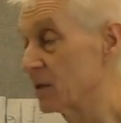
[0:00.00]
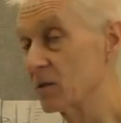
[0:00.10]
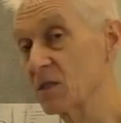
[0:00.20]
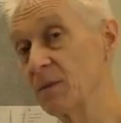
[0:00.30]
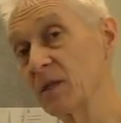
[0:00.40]

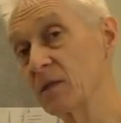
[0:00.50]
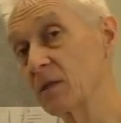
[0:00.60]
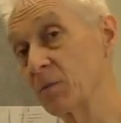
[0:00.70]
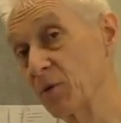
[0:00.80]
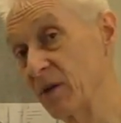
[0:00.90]
similar to
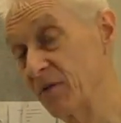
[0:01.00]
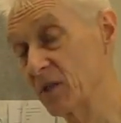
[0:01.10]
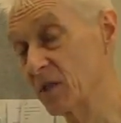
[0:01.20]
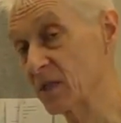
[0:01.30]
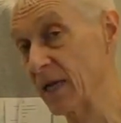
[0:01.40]
the
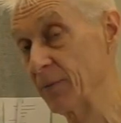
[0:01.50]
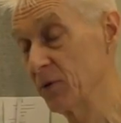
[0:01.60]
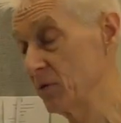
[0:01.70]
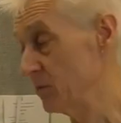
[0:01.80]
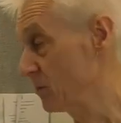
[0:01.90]
previous
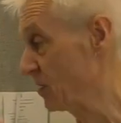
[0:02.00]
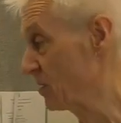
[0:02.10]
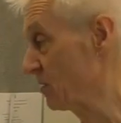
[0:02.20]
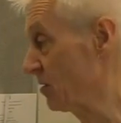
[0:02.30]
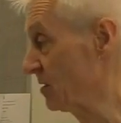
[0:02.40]
example,
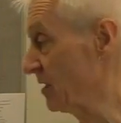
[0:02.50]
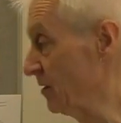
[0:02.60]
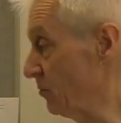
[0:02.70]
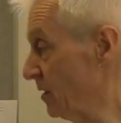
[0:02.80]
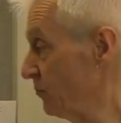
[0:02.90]
just to
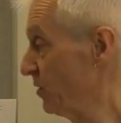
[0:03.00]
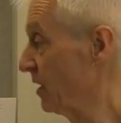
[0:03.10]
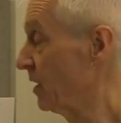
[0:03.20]
continue on,